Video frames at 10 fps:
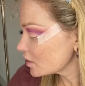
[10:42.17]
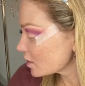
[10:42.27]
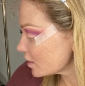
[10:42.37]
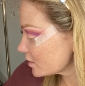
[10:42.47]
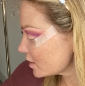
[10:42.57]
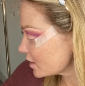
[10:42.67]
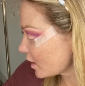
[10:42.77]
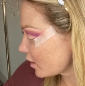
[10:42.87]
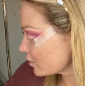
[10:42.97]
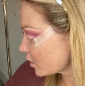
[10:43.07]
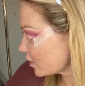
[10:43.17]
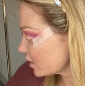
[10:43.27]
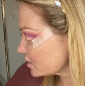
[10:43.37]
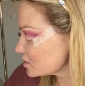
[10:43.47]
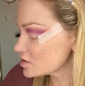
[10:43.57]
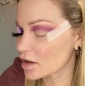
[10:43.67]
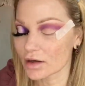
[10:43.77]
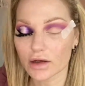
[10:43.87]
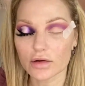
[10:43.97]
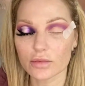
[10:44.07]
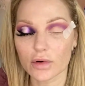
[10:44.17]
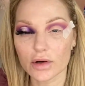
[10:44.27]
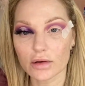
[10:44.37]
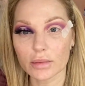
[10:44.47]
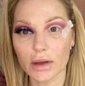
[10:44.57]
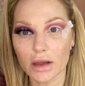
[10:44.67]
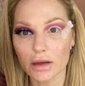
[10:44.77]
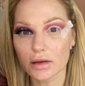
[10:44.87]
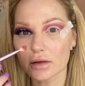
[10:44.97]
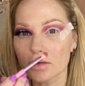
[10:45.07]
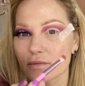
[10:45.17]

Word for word: And then now I'm going to darken Royal Pain.